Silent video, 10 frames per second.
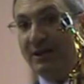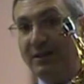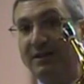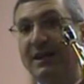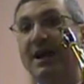
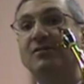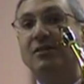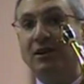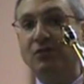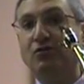that the
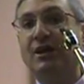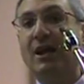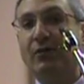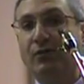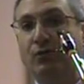accidentals
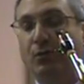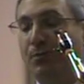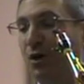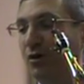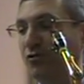carry through the
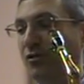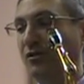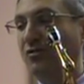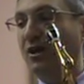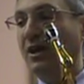bar, so the
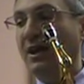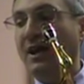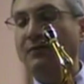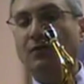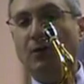
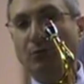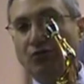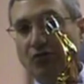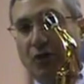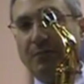F double
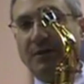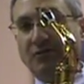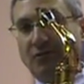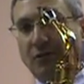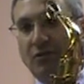sharp is
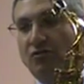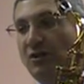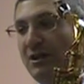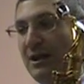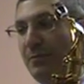still a
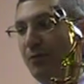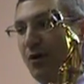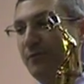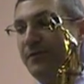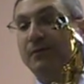G in that
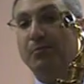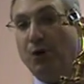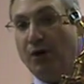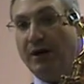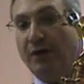bar, fifth
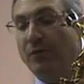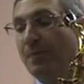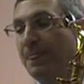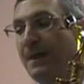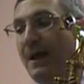bar now,
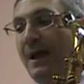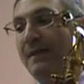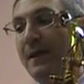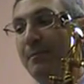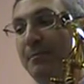and
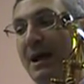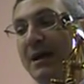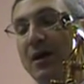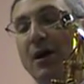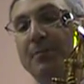then
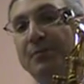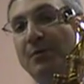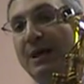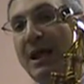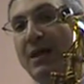back up to
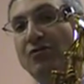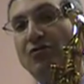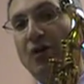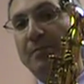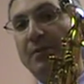my A
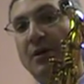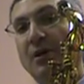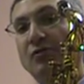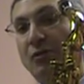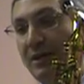sharp.
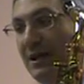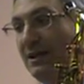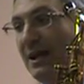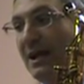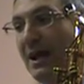So again,
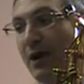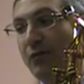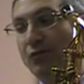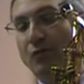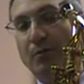that
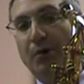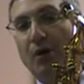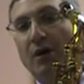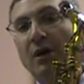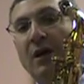carries through the
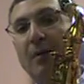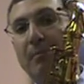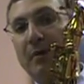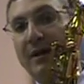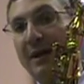bar,
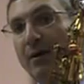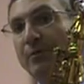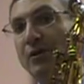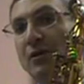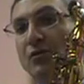but now I'm
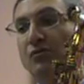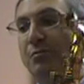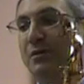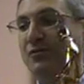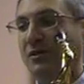going to use a
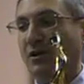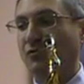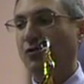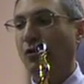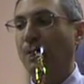Biz key.
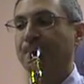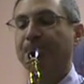So